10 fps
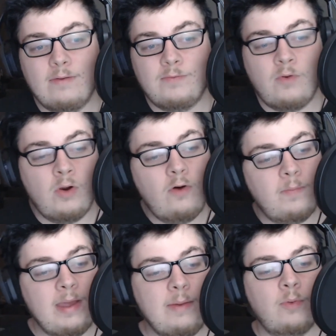for a lot of
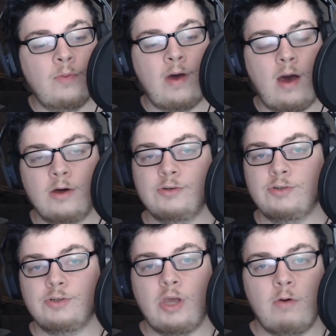people that
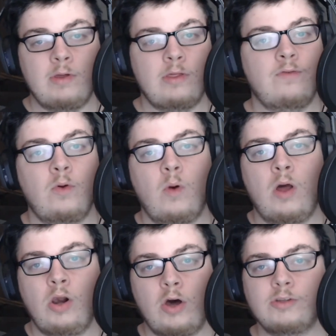aren't going through a
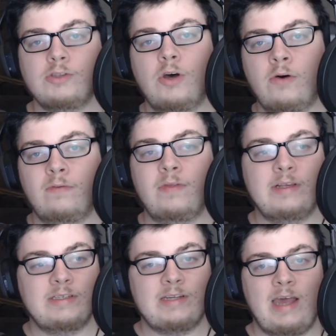lot of
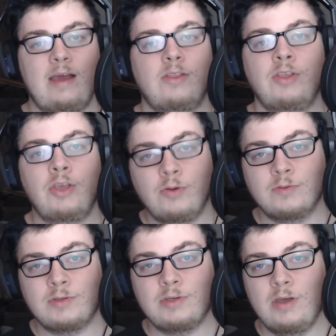these tech
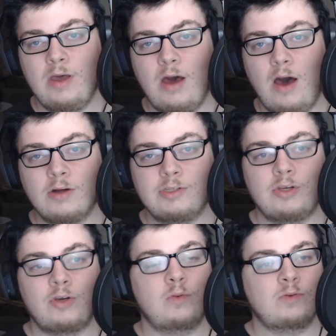news
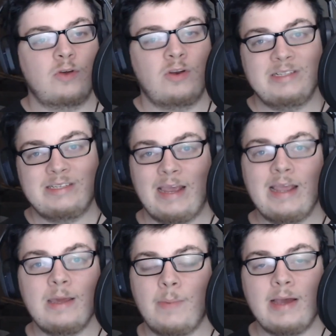articles on a
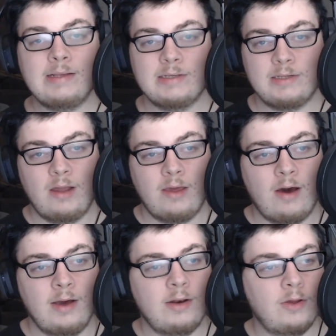daily basis like
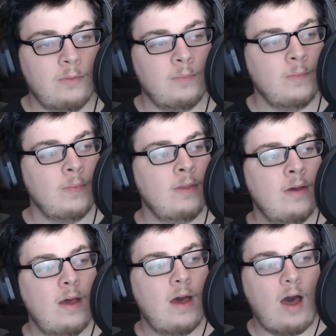I do,
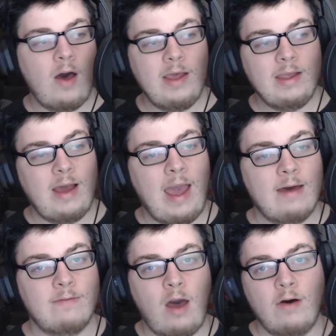I
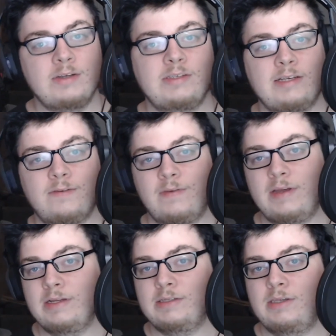have RSS
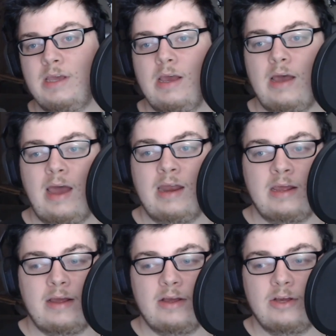feeds and
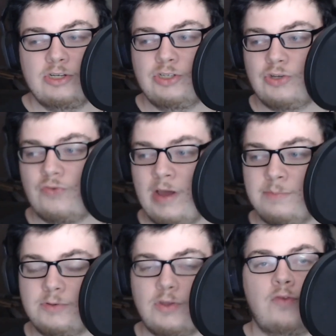it
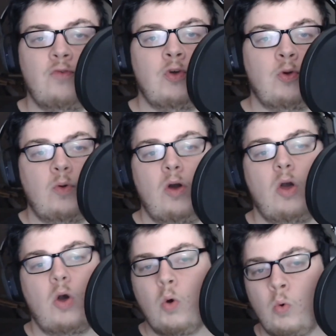scrapes through
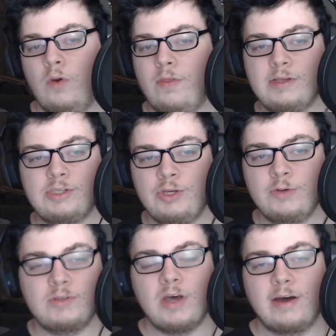all of these
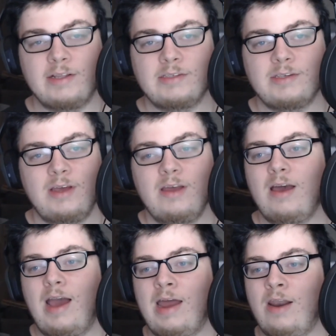news sites
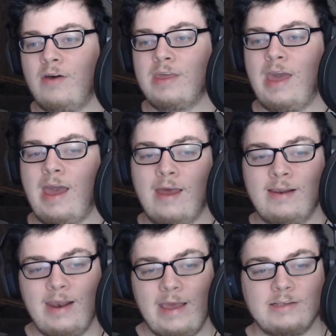and I get a
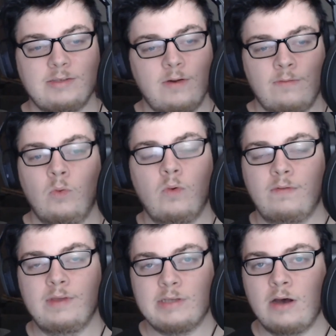list of all of
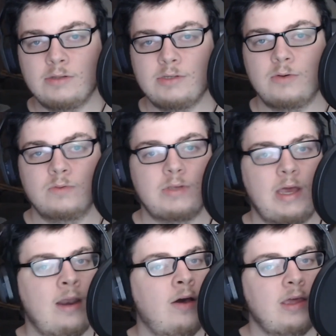these articles,
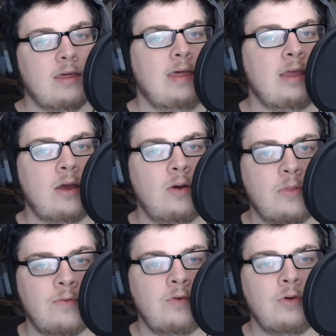and I can then go
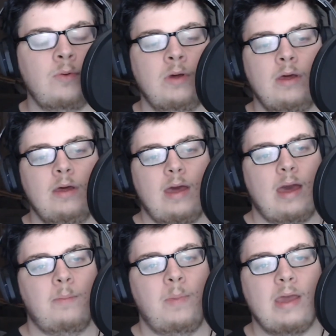through
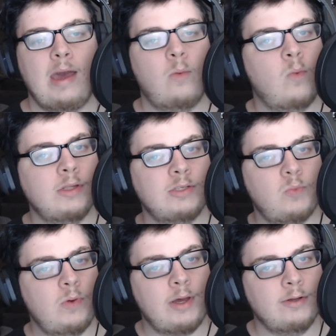and pick out ones
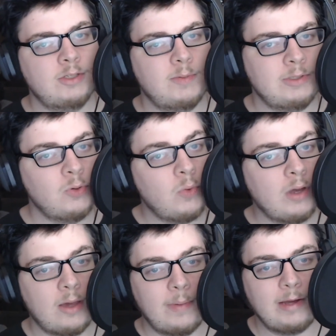we're going to be
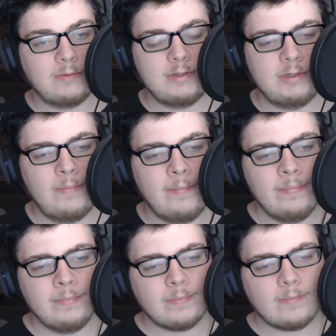talking about.
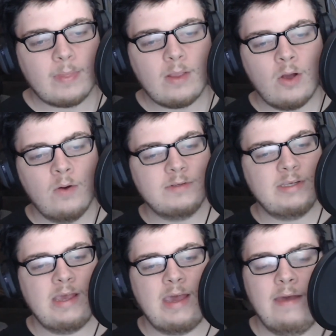
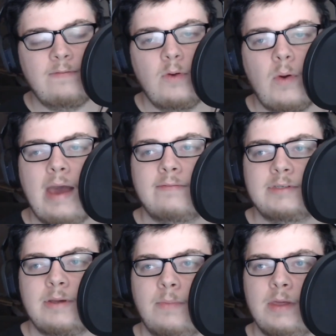Obviously, if you have
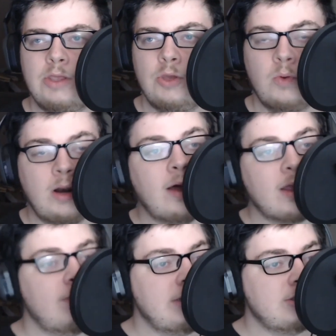something you would
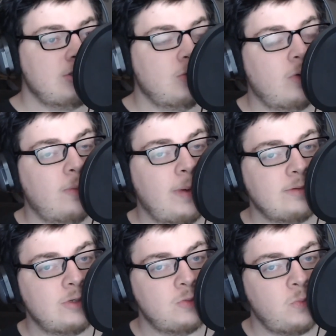like me to talk
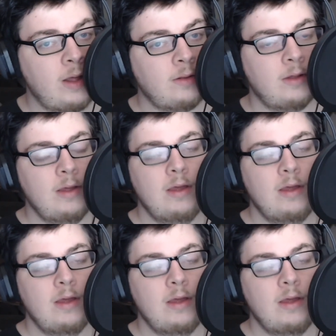about as well,